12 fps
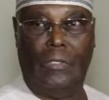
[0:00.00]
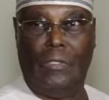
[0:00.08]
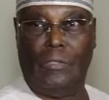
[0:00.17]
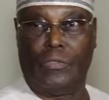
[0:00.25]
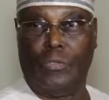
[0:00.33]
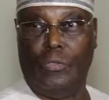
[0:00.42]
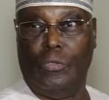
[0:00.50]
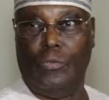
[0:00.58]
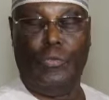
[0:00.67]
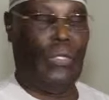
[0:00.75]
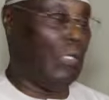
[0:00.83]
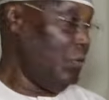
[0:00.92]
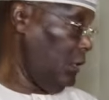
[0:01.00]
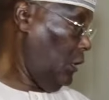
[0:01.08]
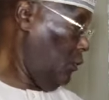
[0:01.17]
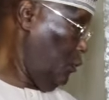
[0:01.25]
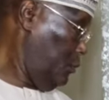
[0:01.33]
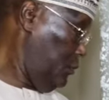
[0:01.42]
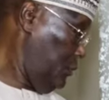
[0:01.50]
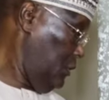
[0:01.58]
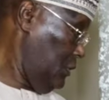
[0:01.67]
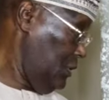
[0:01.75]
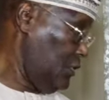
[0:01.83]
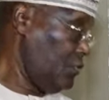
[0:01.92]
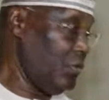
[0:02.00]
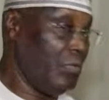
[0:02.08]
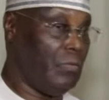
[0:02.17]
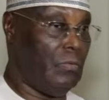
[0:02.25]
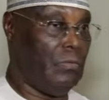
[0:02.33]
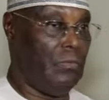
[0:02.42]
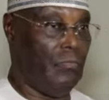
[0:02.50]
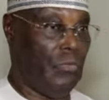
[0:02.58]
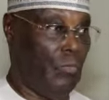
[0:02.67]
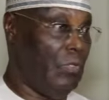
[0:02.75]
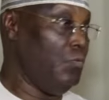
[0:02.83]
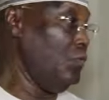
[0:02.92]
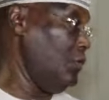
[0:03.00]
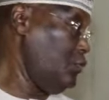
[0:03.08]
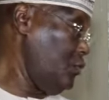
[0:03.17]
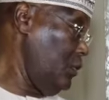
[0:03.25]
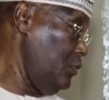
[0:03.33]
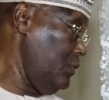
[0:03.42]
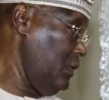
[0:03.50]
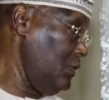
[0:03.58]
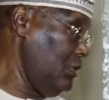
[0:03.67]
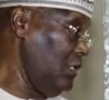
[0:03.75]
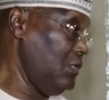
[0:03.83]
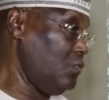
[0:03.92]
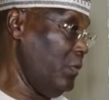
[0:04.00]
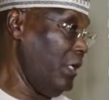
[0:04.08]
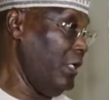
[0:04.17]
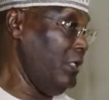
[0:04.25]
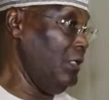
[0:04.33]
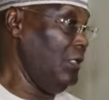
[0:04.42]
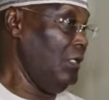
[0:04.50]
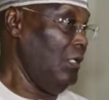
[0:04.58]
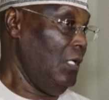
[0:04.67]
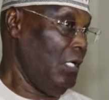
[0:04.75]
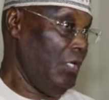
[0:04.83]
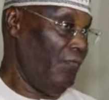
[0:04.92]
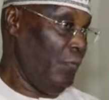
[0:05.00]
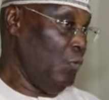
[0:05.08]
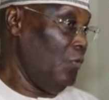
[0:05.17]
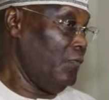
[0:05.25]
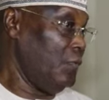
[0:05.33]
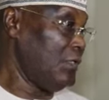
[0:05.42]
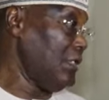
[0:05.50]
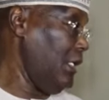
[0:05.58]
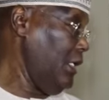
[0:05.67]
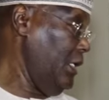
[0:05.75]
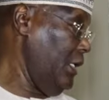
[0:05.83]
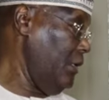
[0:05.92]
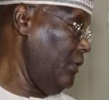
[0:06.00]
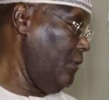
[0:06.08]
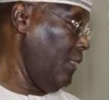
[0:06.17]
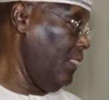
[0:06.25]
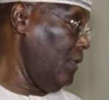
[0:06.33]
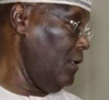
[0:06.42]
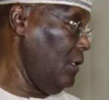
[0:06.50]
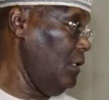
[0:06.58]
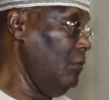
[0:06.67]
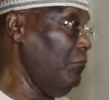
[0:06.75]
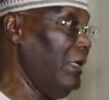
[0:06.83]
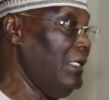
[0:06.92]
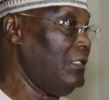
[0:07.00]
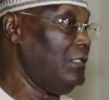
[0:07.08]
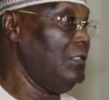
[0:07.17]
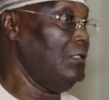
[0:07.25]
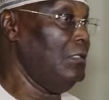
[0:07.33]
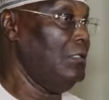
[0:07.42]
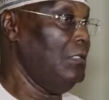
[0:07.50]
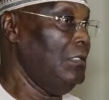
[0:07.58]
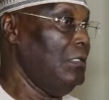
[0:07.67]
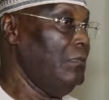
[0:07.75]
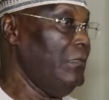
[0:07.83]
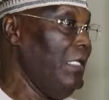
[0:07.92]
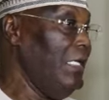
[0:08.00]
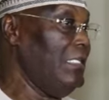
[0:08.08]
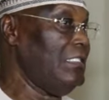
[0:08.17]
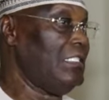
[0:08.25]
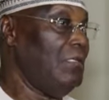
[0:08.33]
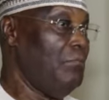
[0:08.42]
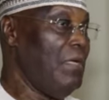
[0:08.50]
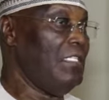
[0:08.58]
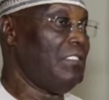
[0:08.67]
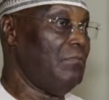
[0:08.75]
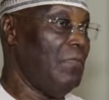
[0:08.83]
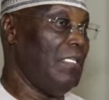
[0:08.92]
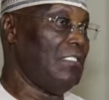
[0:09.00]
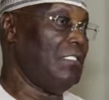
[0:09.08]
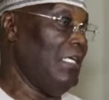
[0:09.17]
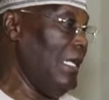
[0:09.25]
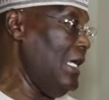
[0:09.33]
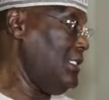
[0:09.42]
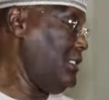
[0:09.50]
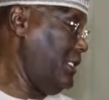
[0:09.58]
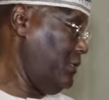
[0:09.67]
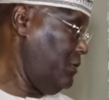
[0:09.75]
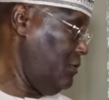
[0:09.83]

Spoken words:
So you are not alone in this struggle. We want to assure you that. That's why a few of us are here, but there is a much, much larger,